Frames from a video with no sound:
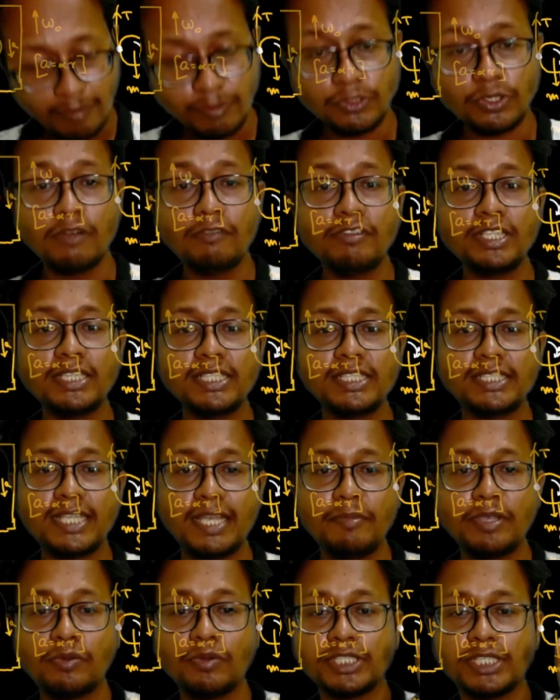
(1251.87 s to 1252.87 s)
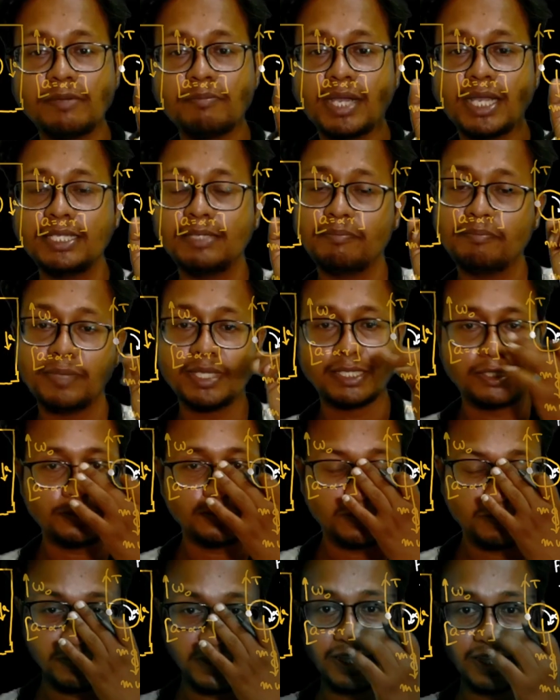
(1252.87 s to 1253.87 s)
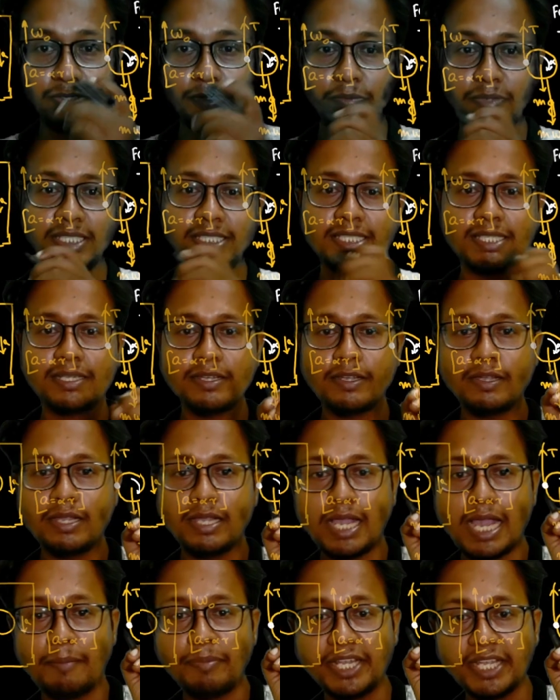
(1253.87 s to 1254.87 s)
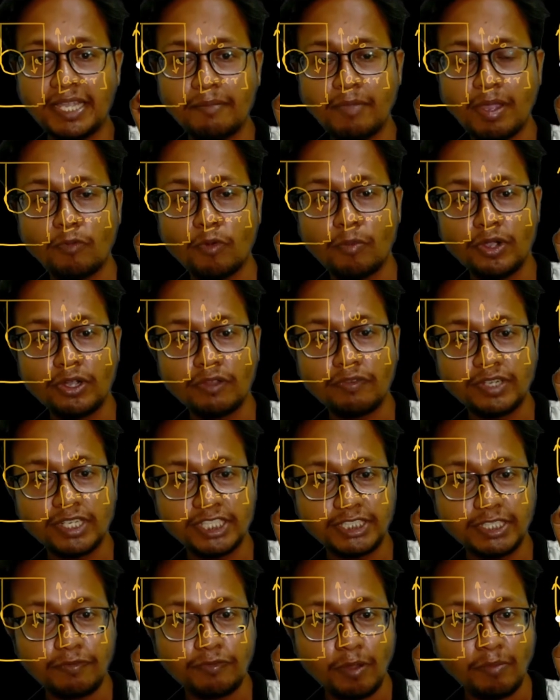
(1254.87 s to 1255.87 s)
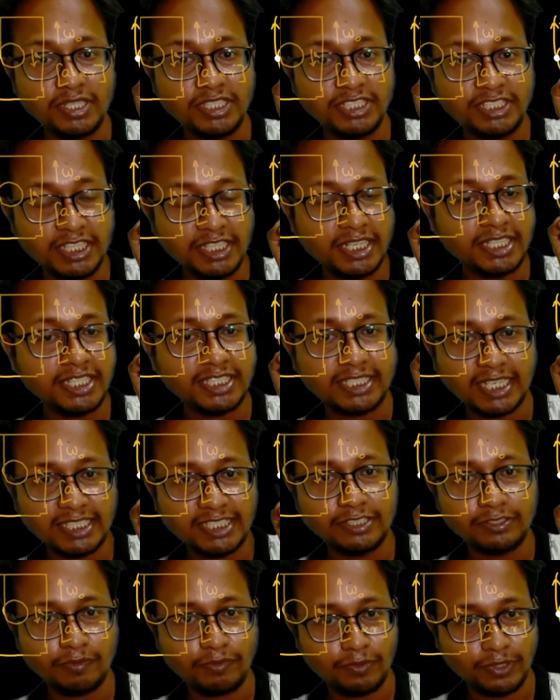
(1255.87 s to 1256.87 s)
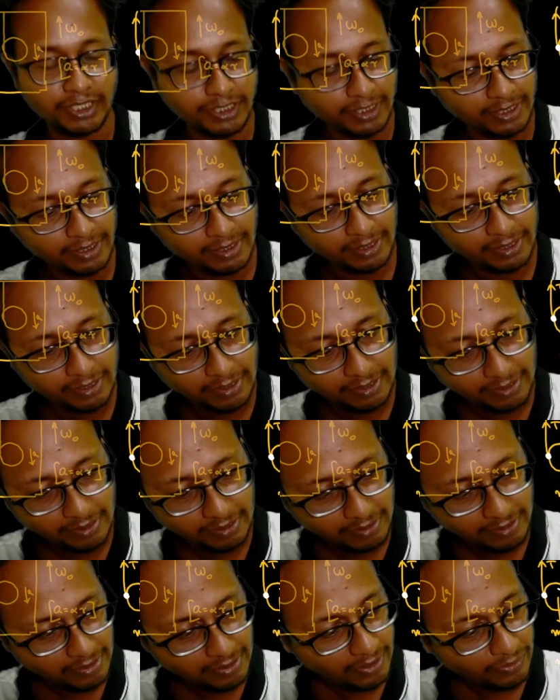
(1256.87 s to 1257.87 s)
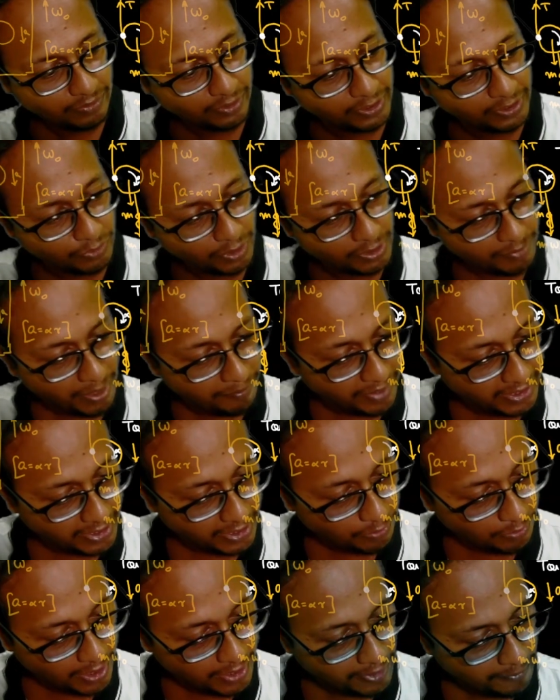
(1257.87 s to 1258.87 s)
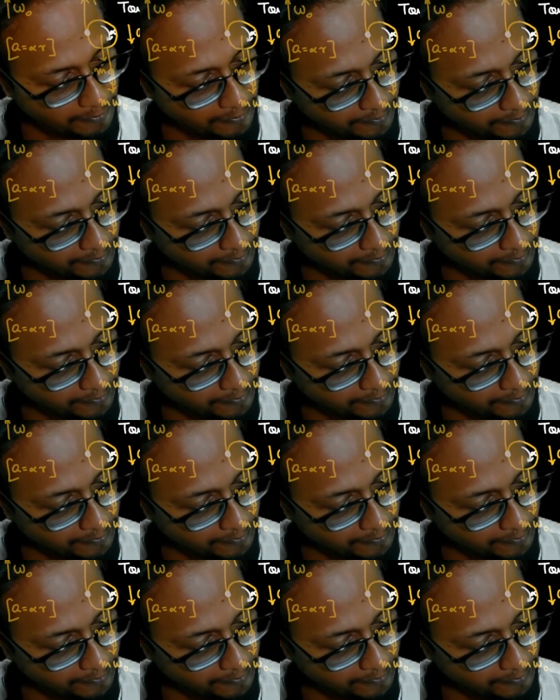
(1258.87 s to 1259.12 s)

I'm solving the same equation by method 2. Method 2 means I'm taking my moment of inertia from instantaneous axis of rotation. So this was my method 1.